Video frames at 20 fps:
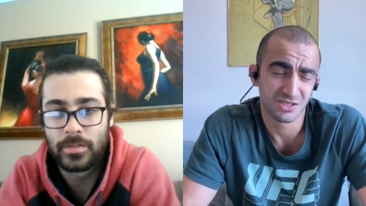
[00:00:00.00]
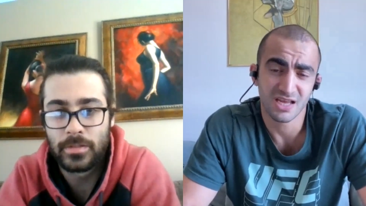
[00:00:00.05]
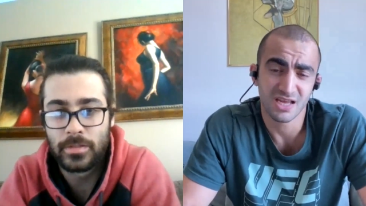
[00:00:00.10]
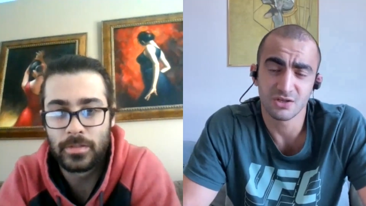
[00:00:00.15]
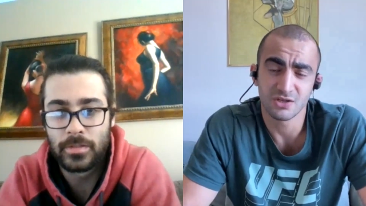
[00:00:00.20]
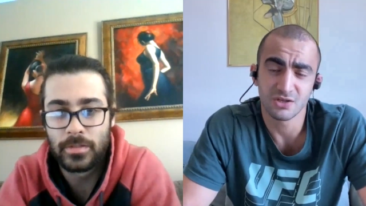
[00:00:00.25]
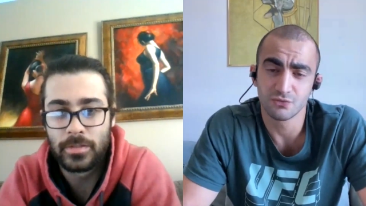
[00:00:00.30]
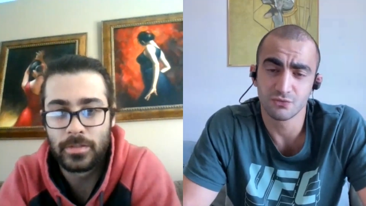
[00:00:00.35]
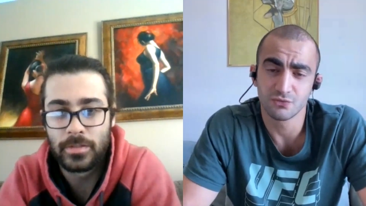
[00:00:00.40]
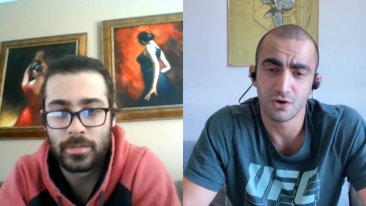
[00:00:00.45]

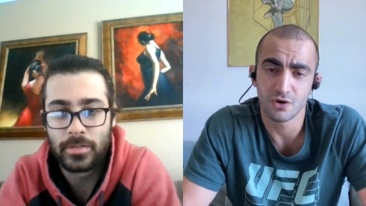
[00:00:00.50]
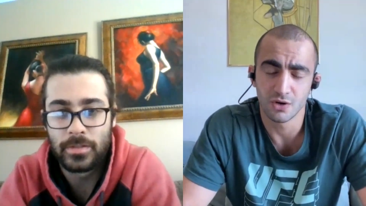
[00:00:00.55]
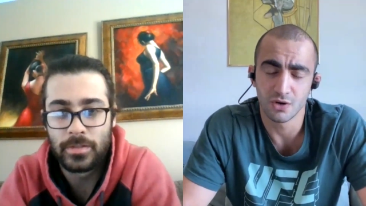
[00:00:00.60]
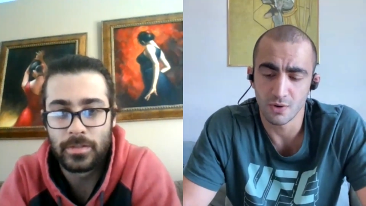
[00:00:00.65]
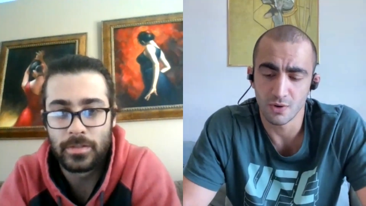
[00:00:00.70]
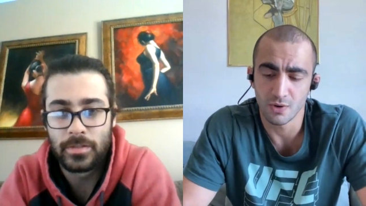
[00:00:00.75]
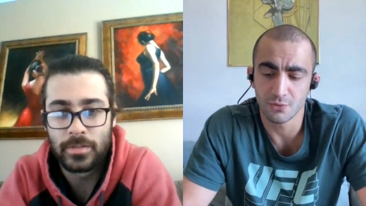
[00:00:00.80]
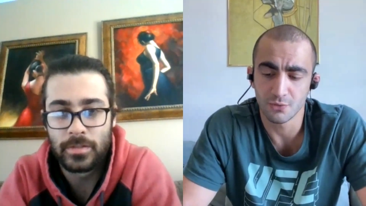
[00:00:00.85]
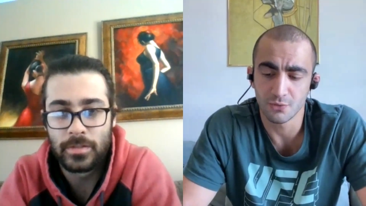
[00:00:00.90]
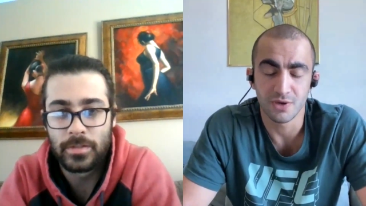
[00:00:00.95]
Speaker 1: he stayed
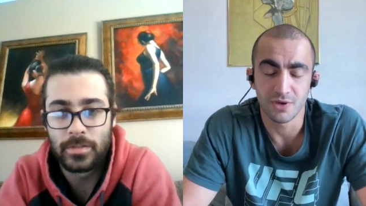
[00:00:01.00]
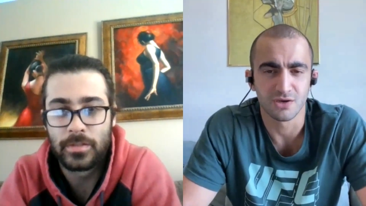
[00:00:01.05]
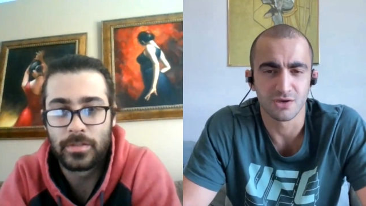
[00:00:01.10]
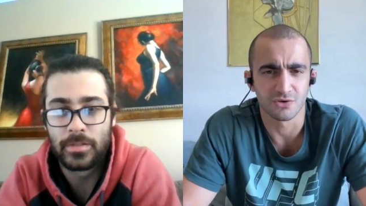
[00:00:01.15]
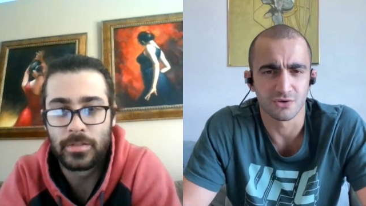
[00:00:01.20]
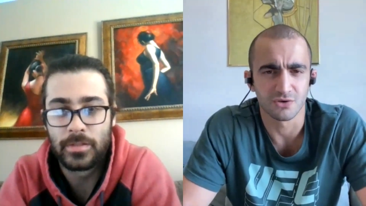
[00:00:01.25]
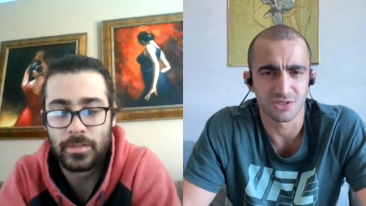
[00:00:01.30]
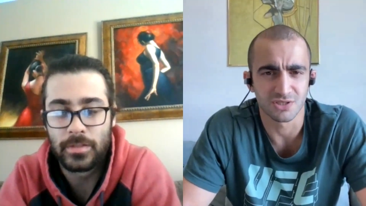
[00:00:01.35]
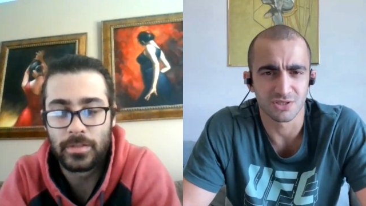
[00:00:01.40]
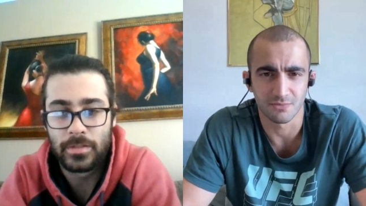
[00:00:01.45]
for
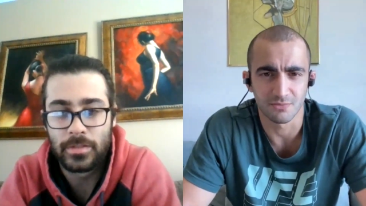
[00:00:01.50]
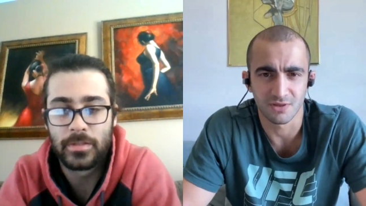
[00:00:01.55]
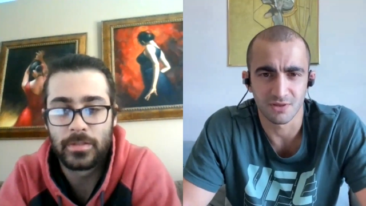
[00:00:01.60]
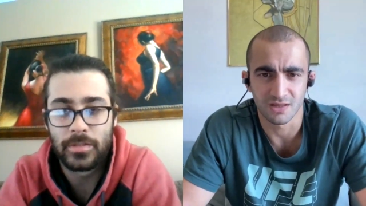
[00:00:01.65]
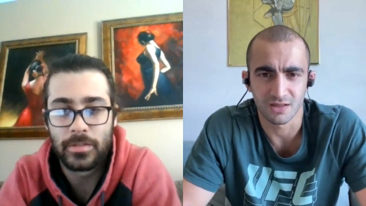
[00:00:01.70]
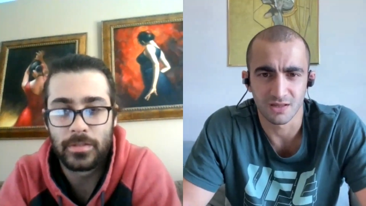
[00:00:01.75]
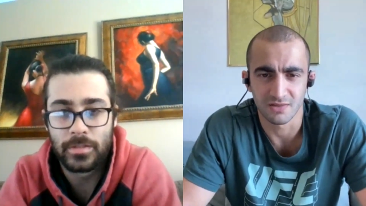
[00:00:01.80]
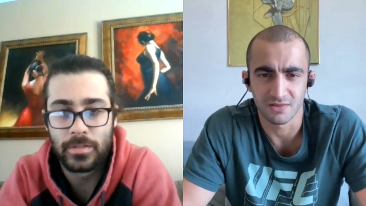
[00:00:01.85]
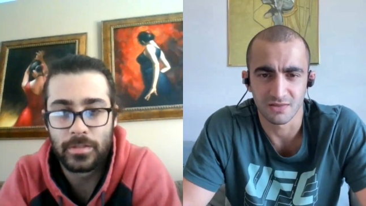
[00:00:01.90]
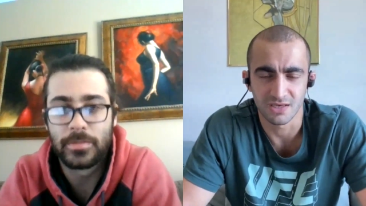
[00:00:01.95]
1 week or
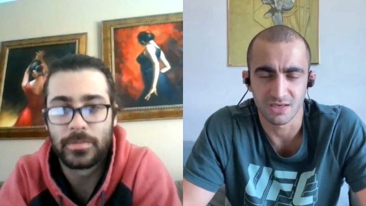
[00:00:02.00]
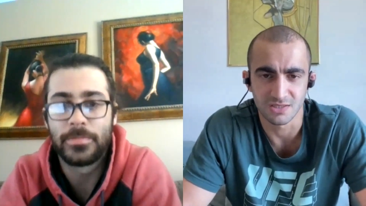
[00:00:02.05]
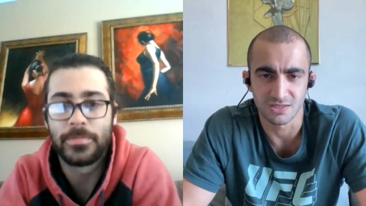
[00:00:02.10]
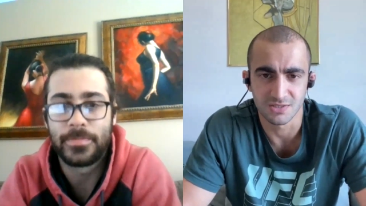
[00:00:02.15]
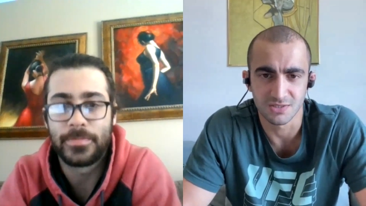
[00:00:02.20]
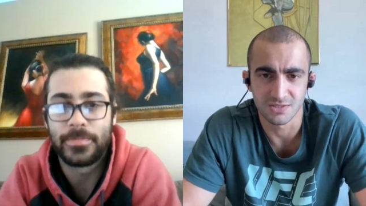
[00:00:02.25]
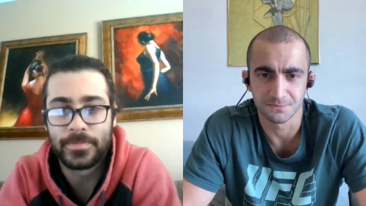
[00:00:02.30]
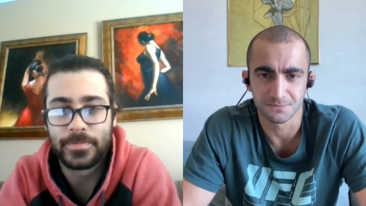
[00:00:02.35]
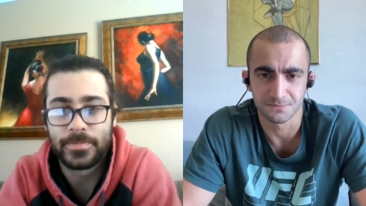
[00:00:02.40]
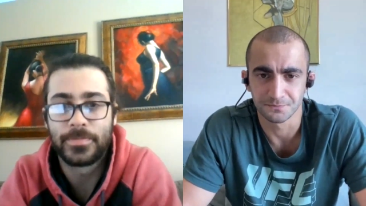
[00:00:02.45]
something like
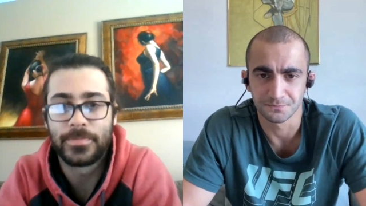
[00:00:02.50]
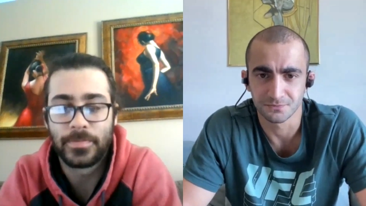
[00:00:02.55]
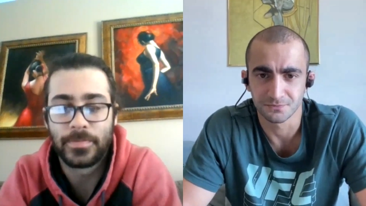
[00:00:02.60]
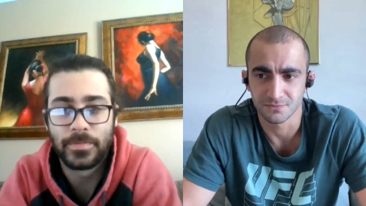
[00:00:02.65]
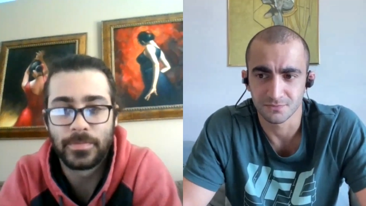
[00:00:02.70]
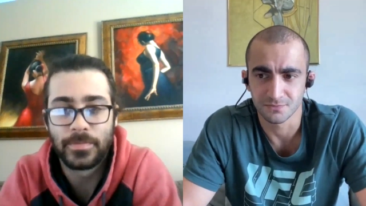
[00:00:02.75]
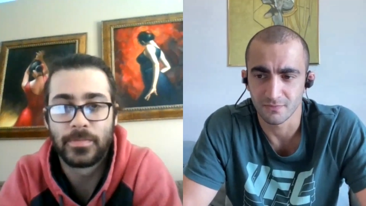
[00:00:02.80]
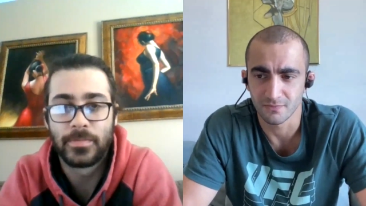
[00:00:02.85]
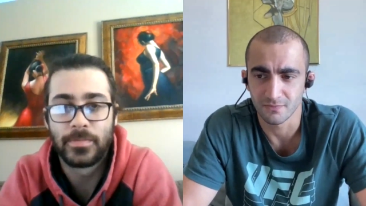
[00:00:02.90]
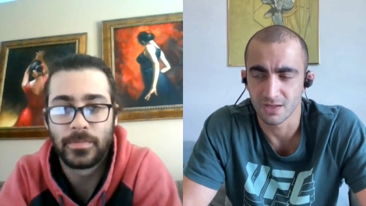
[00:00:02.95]
this.
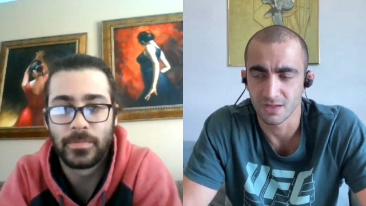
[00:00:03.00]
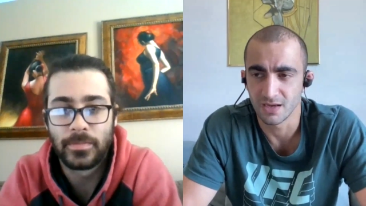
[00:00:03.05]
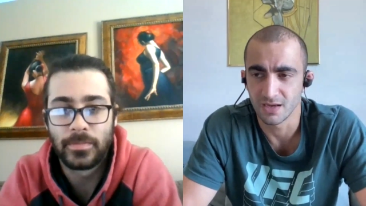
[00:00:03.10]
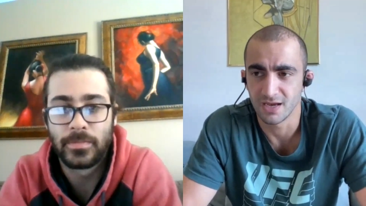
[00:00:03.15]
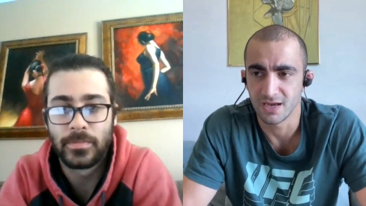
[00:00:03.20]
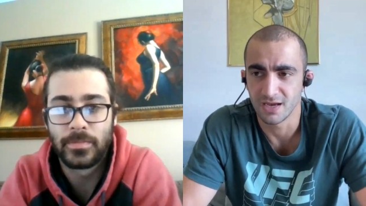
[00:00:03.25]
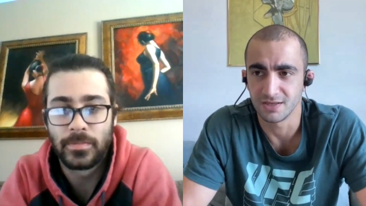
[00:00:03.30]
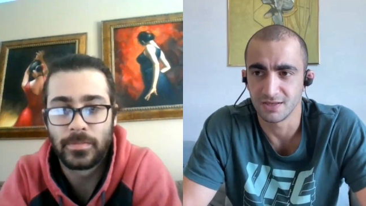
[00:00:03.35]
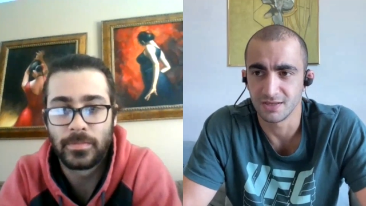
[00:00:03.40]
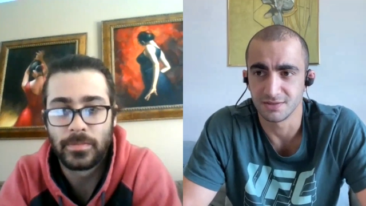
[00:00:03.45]

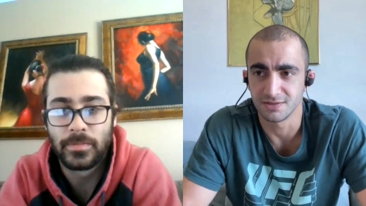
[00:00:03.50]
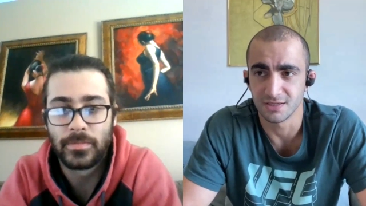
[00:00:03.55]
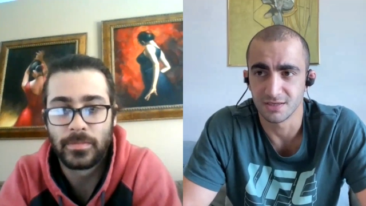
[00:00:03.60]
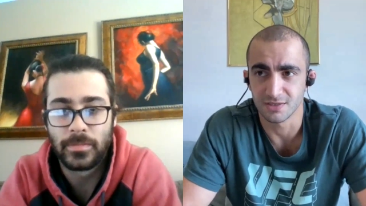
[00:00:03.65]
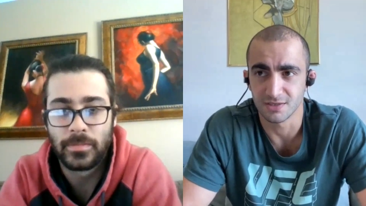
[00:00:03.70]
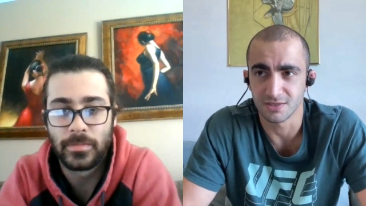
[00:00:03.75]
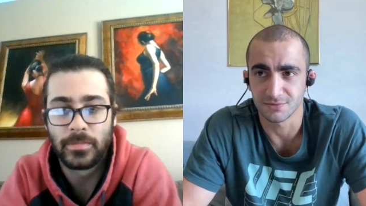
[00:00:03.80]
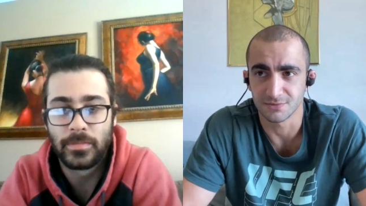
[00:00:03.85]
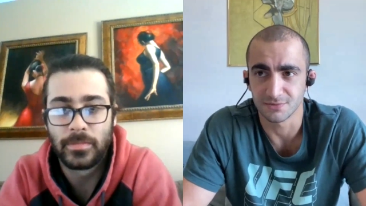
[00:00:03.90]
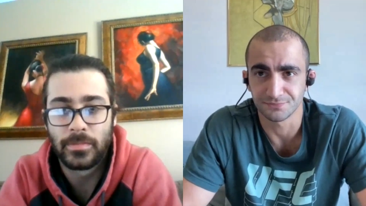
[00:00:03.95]

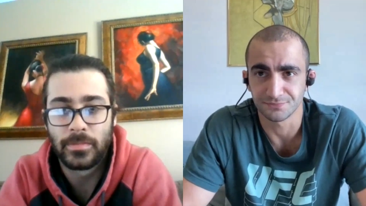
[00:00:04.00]
And